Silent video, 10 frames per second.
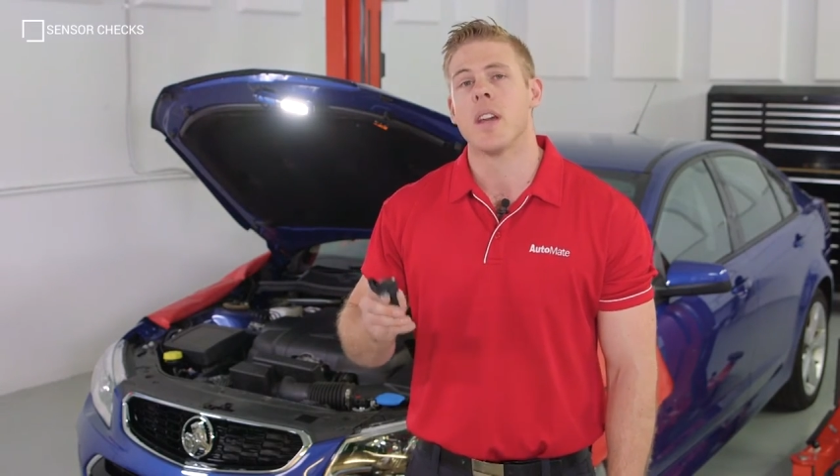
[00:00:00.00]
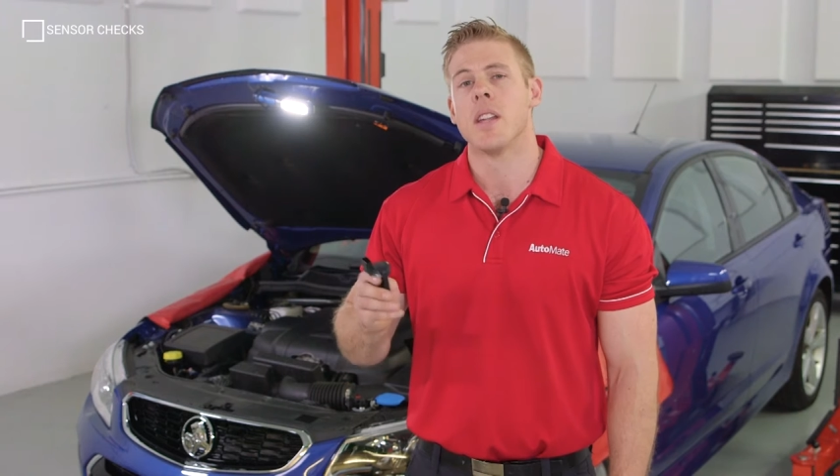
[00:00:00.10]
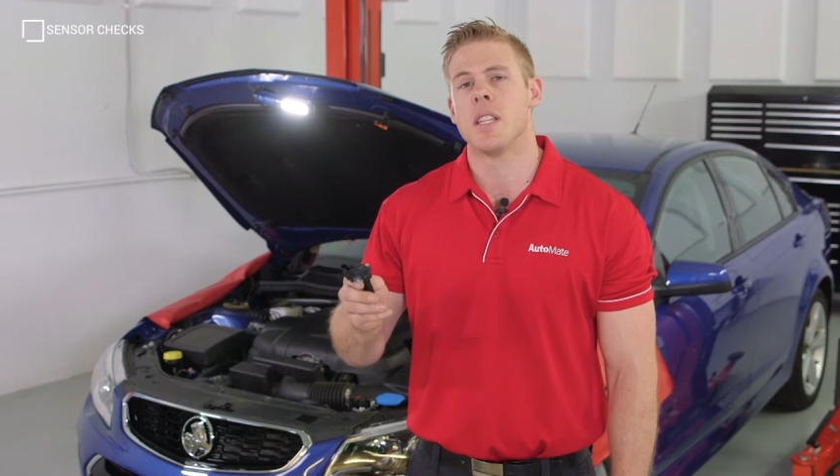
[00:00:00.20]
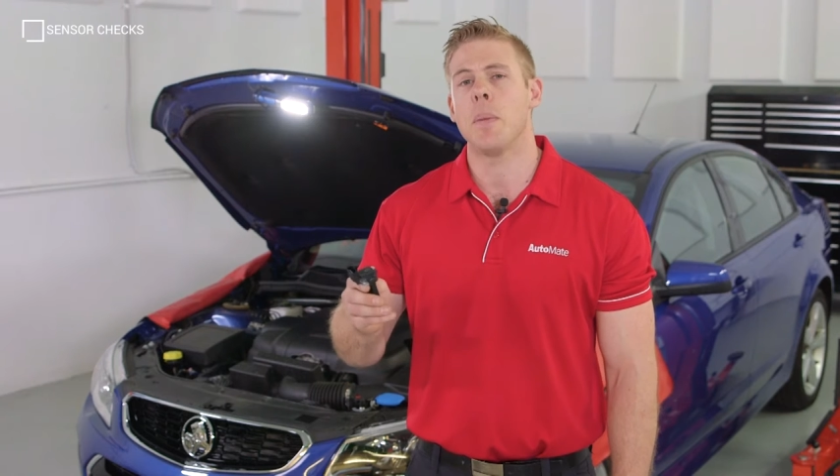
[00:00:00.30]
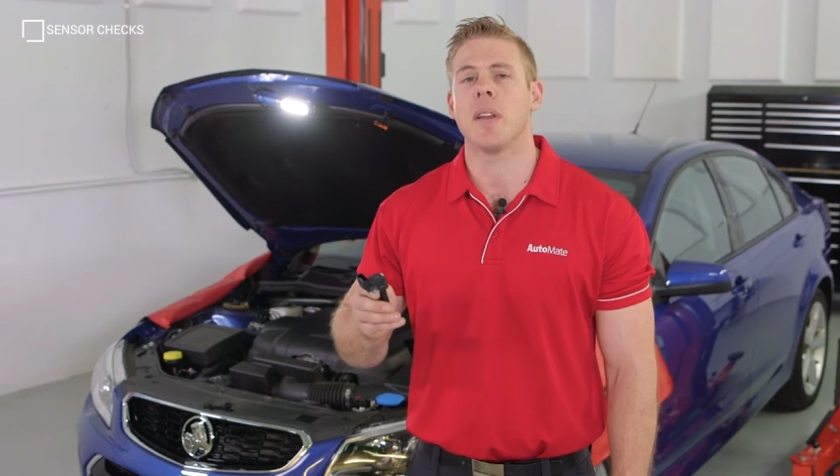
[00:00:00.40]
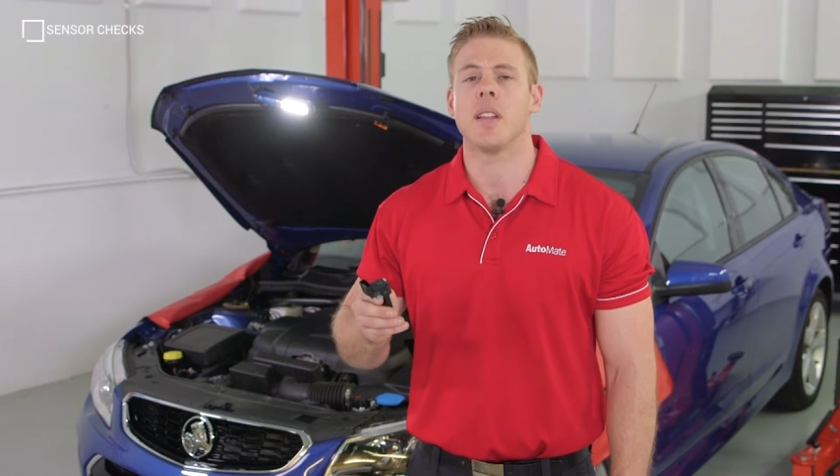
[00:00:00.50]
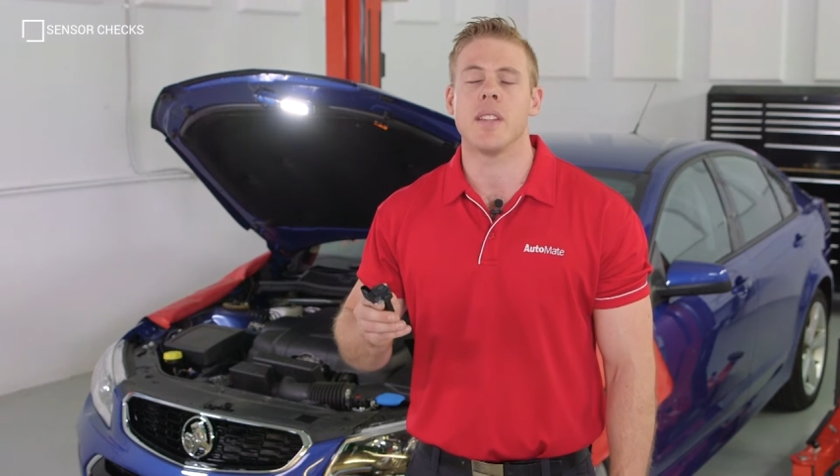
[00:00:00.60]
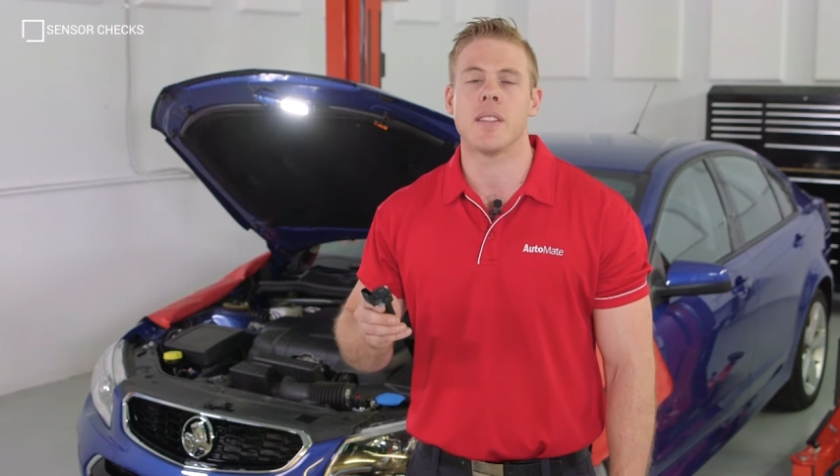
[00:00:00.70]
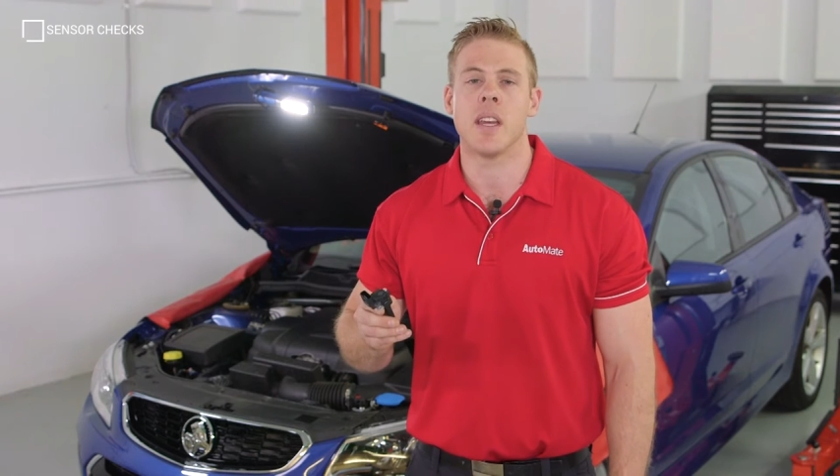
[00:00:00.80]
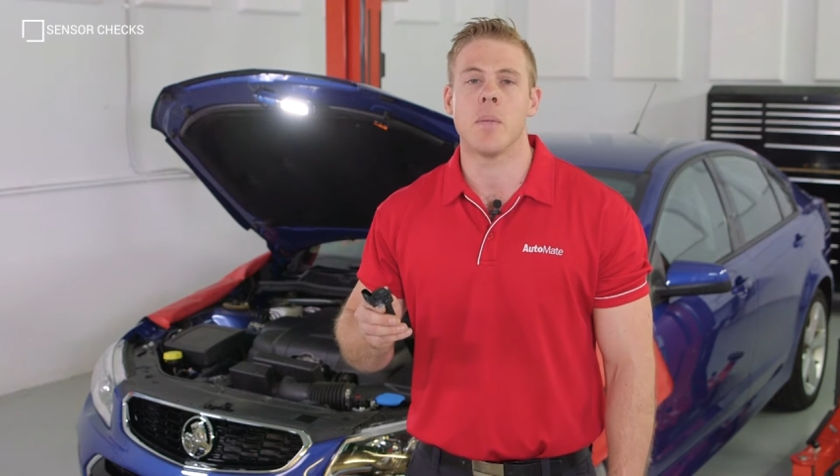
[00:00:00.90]
typically
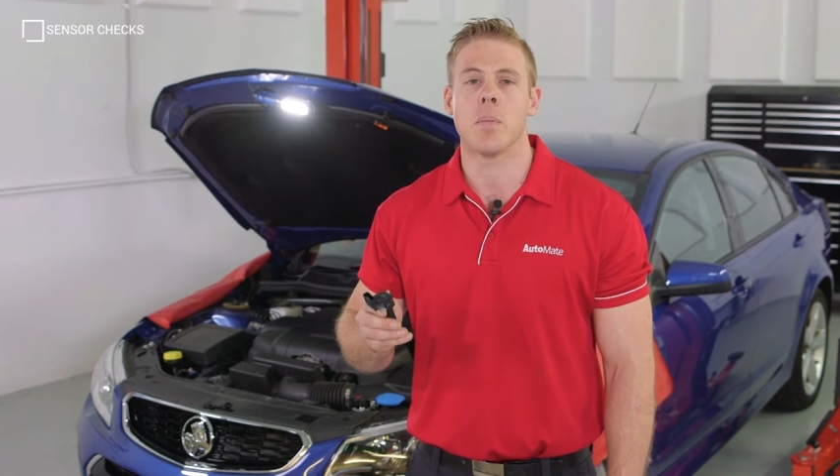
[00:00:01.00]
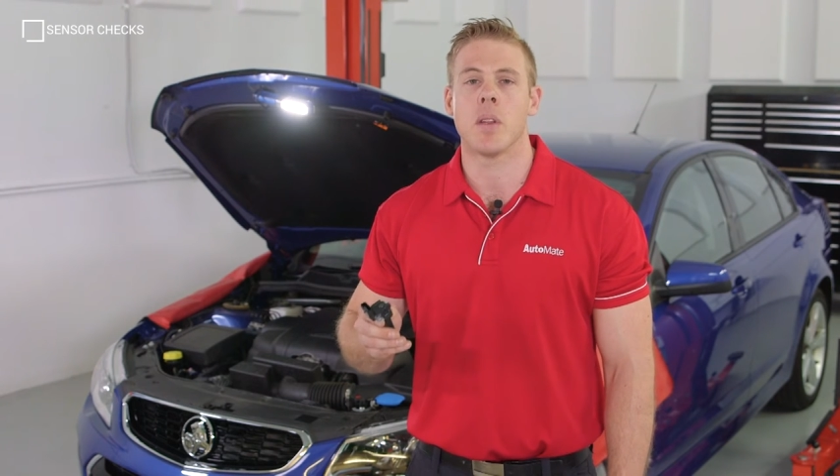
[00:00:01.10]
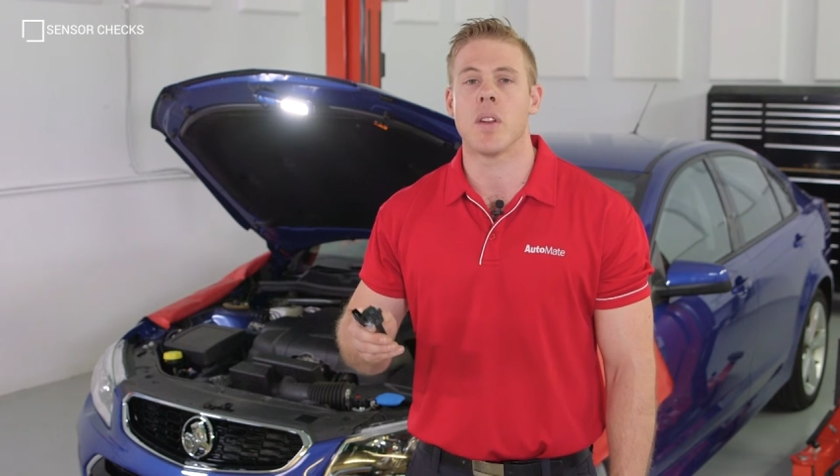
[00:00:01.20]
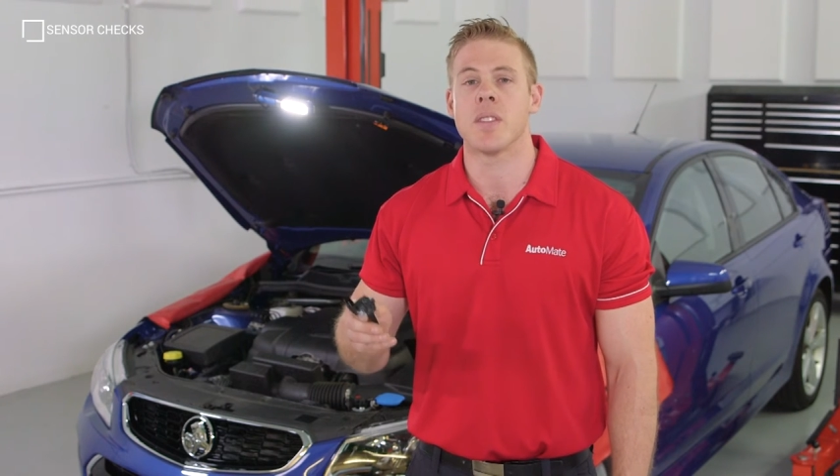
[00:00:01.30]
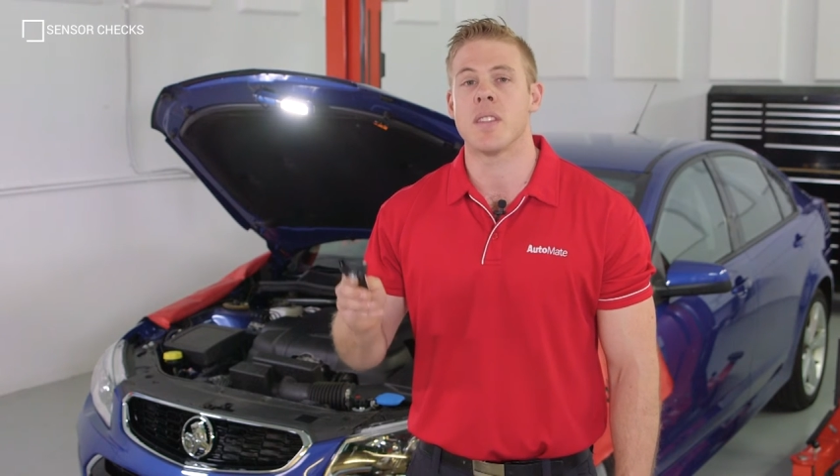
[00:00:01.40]
set because the